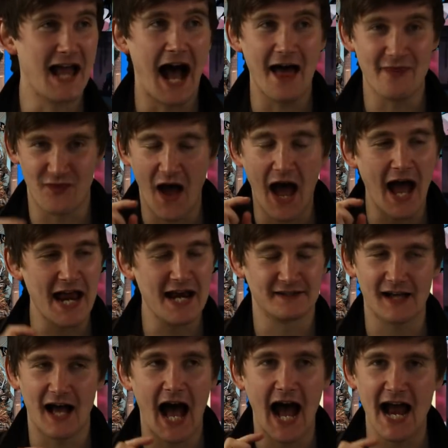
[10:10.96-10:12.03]
that
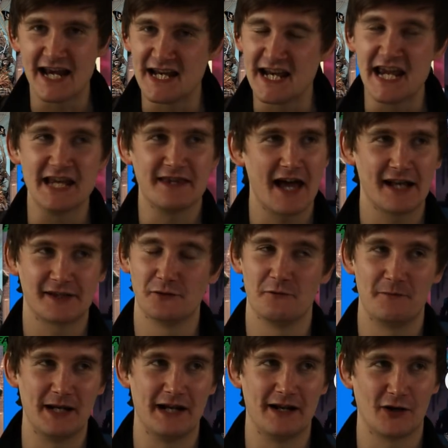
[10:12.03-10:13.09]
is like, I need that to
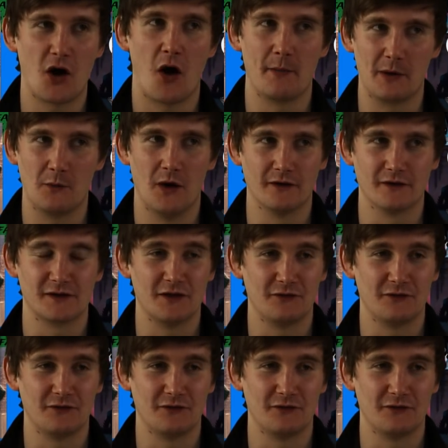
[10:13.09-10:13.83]
have been in a comic once.